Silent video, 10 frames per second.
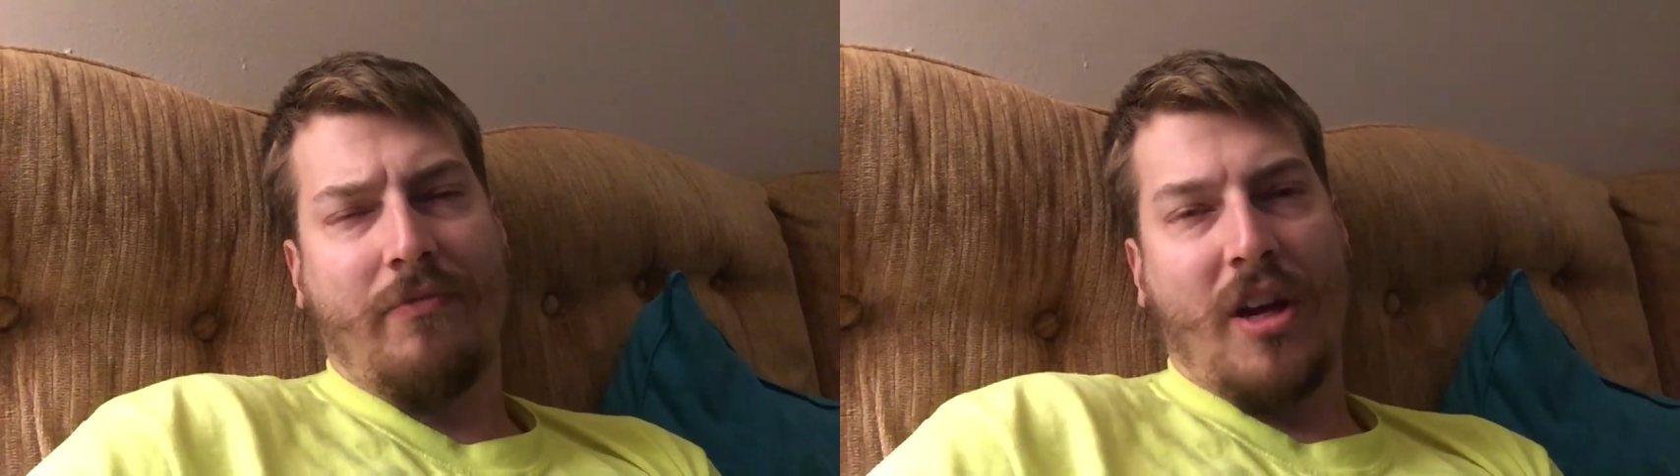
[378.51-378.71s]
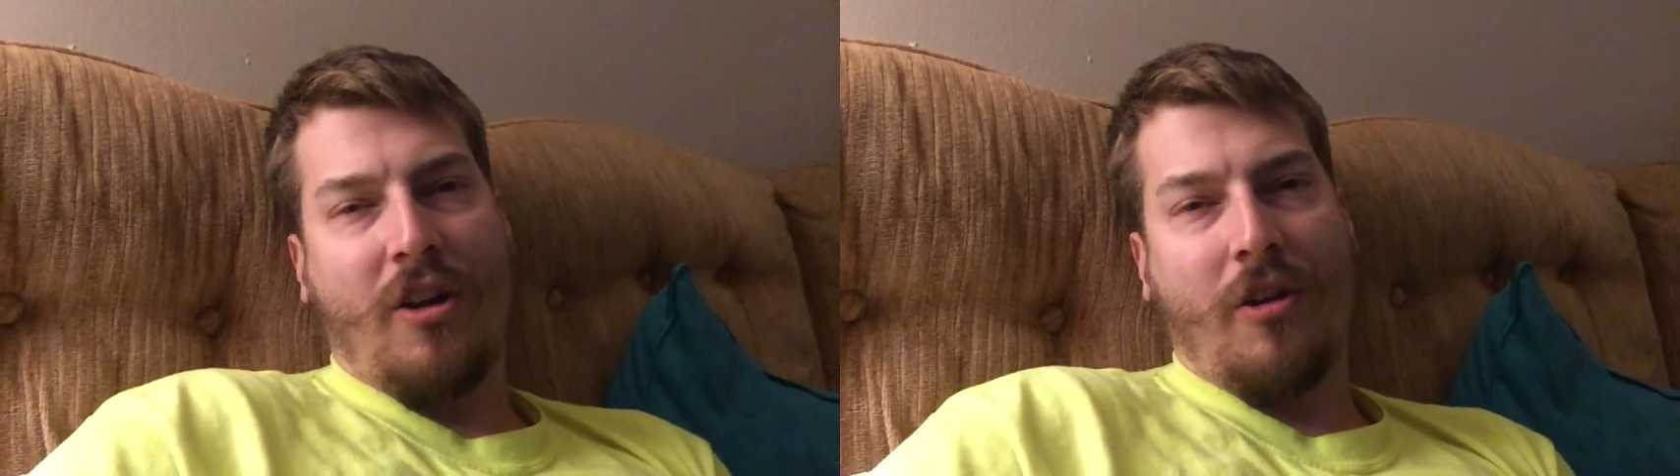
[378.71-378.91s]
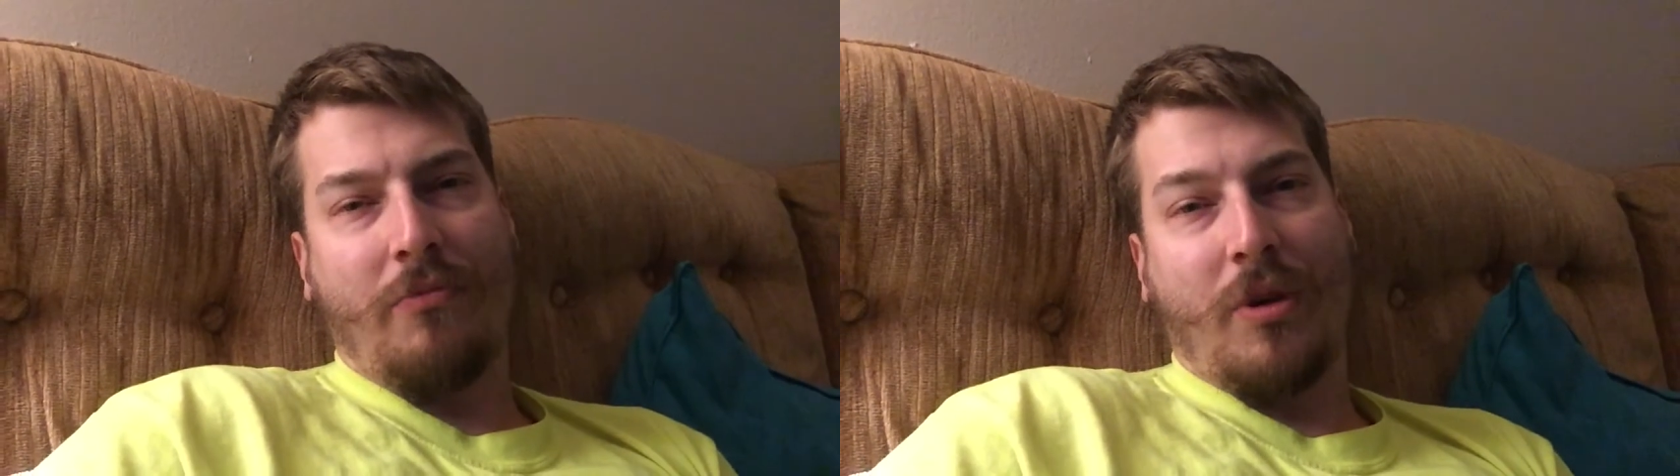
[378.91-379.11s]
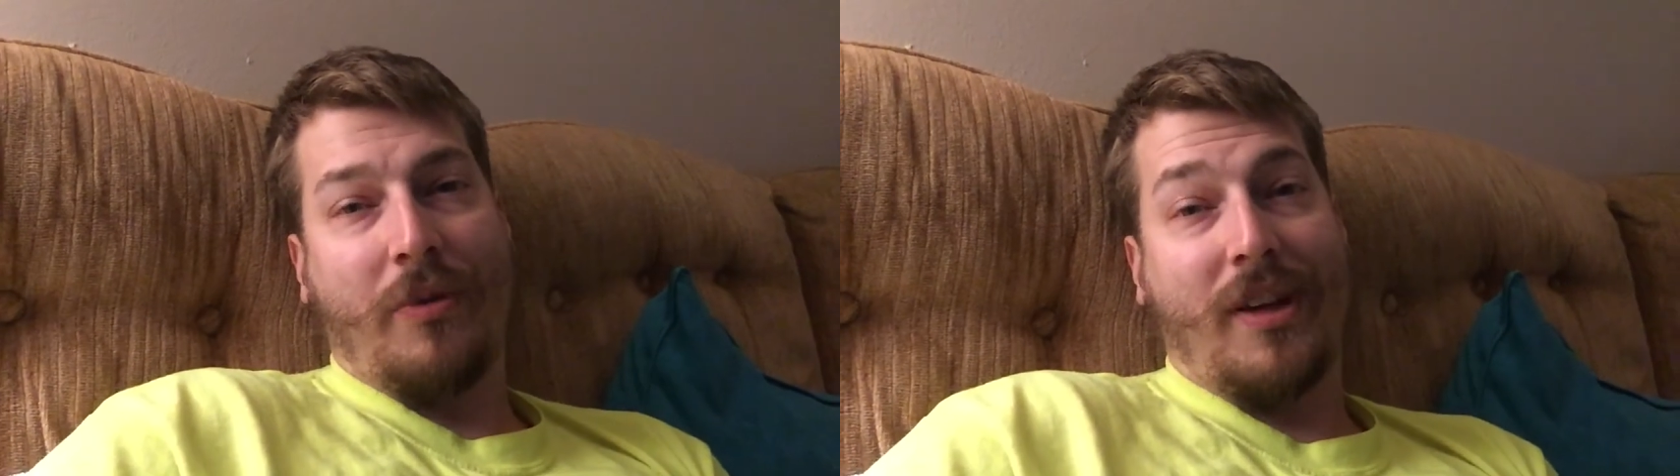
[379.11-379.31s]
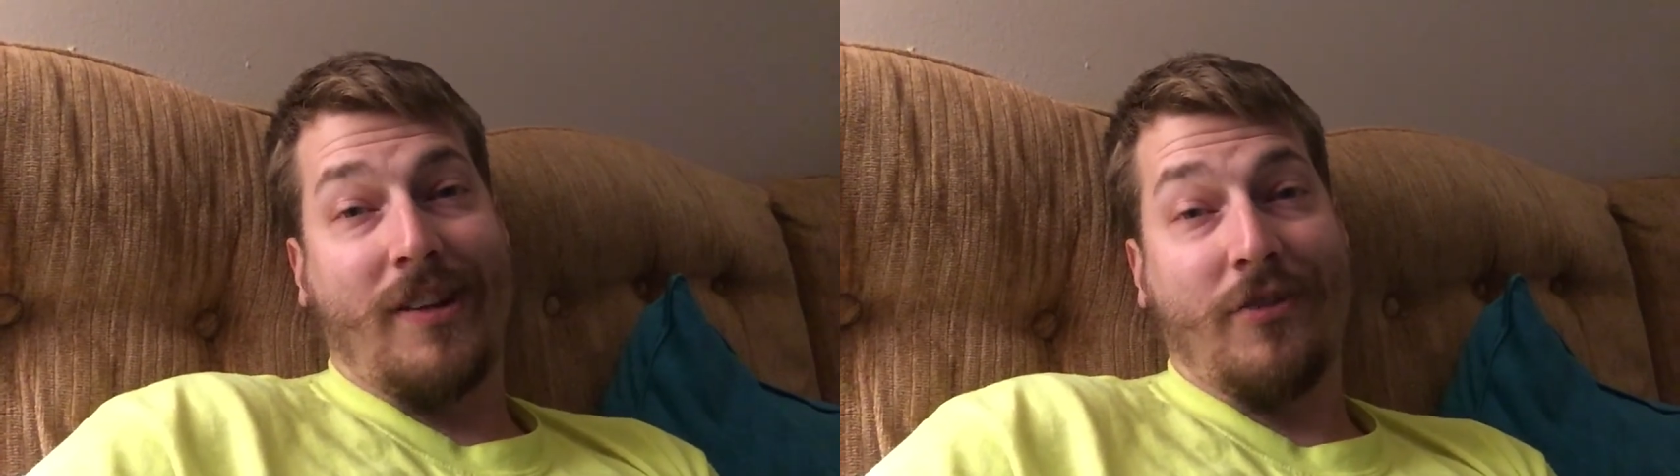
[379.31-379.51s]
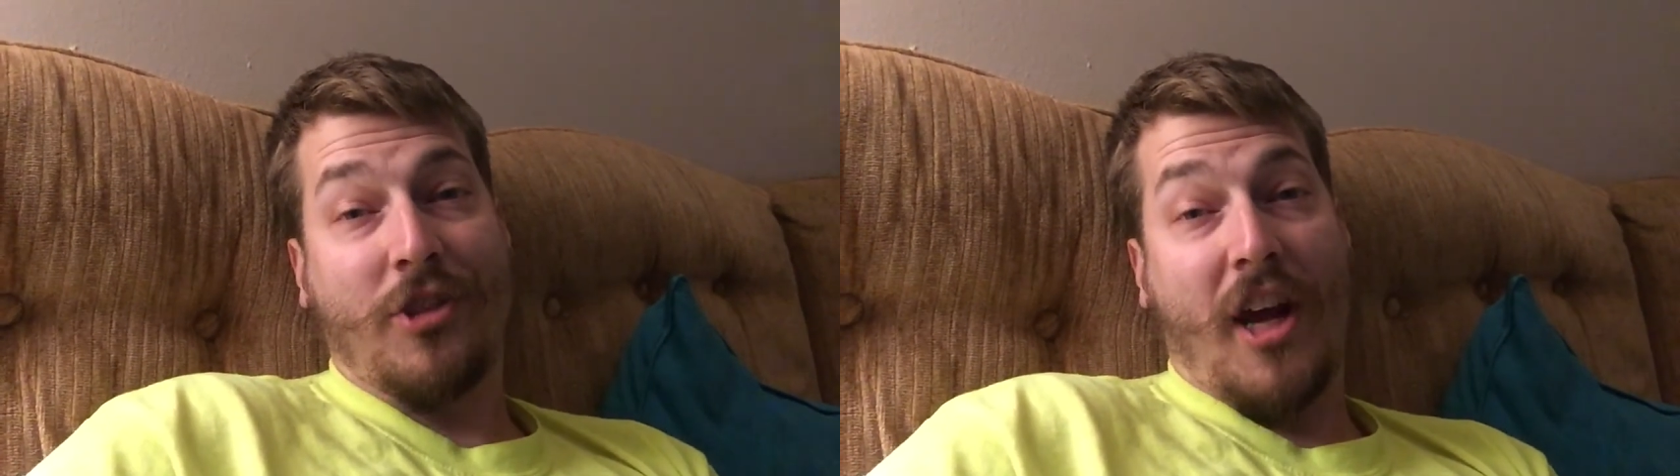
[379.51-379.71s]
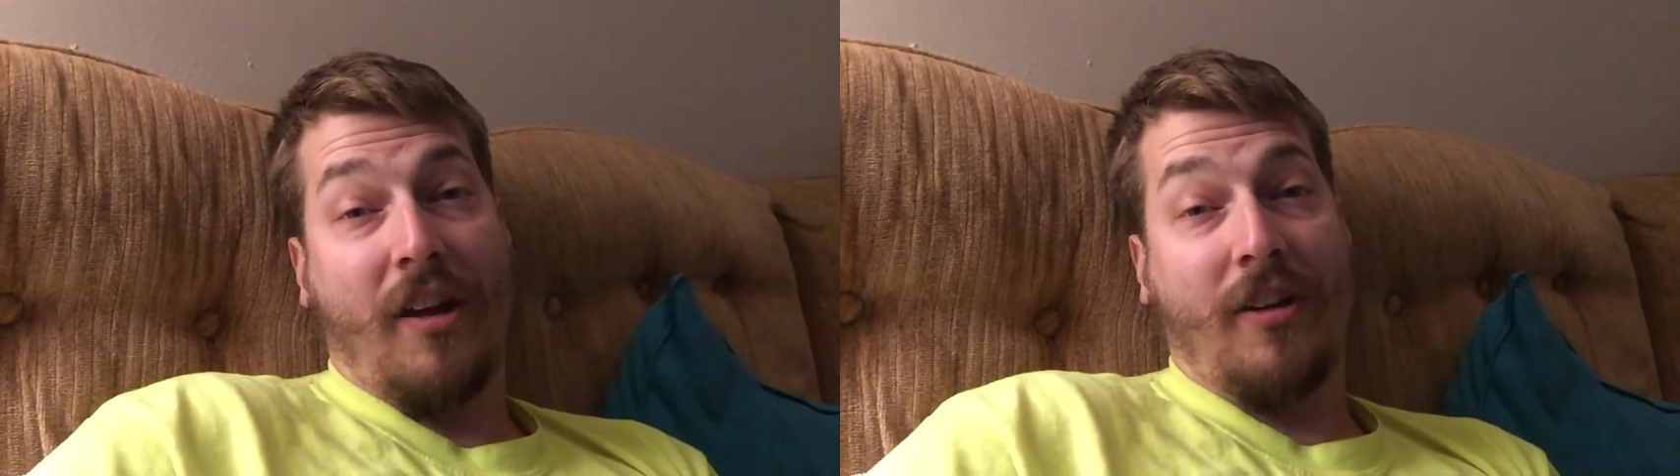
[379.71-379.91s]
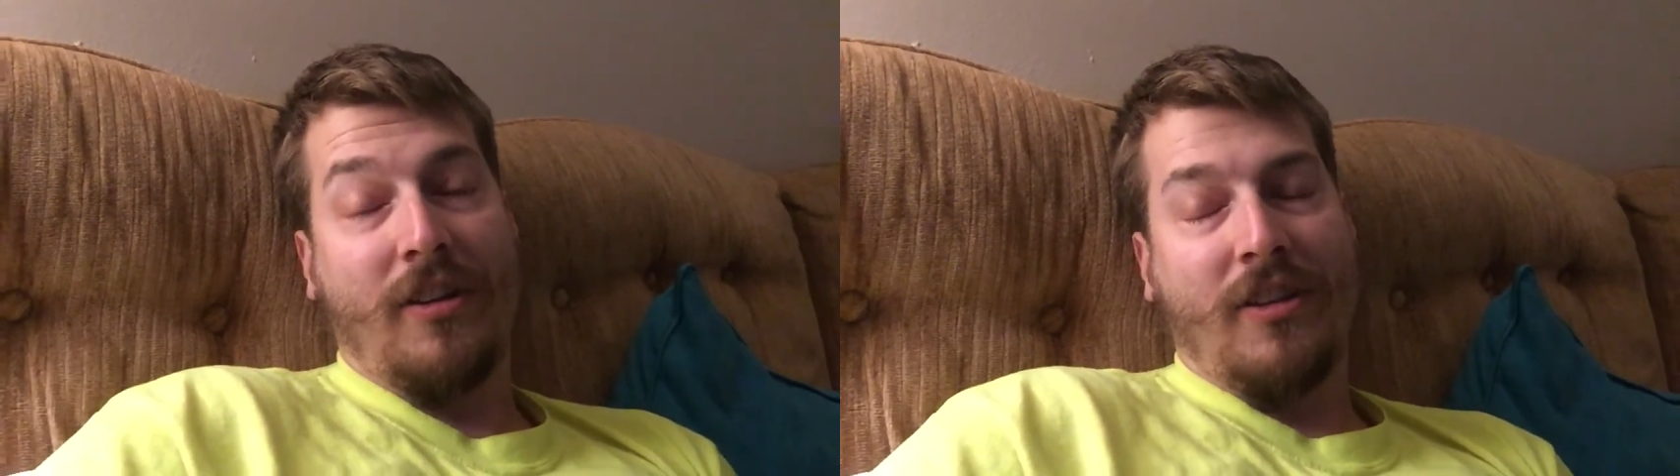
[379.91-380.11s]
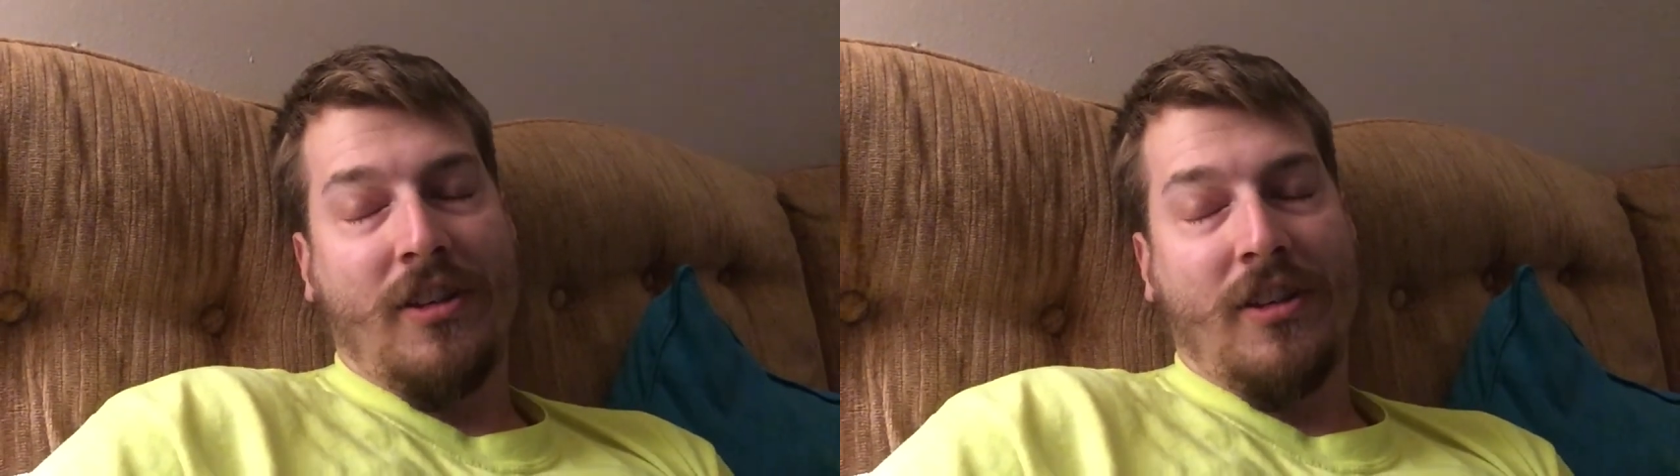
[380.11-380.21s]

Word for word: been on, but we didn't check.